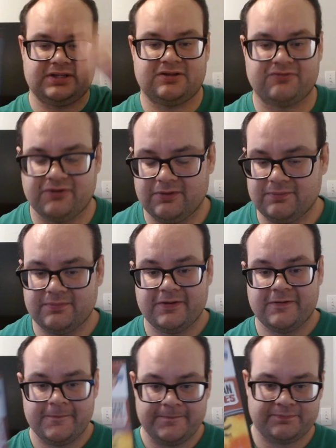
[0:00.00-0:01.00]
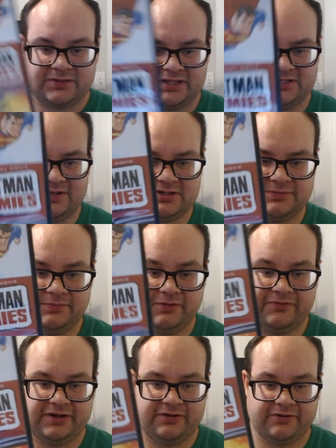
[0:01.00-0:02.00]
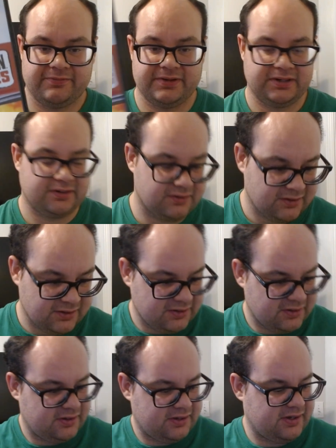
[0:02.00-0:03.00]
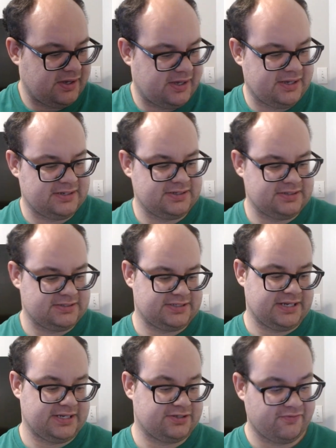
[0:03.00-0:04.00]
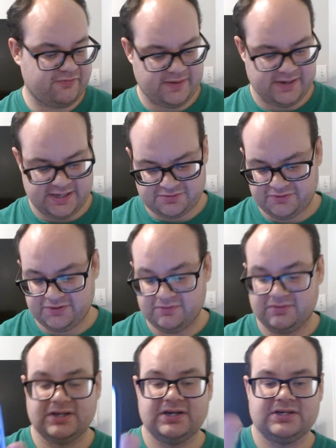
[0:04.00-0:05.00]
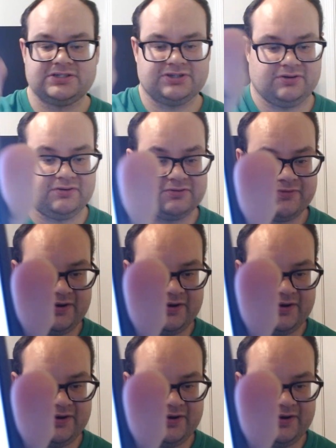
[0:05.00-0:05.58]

think of this film, this awesome movie, in your opinion? And stay tuned for my next review, Turtles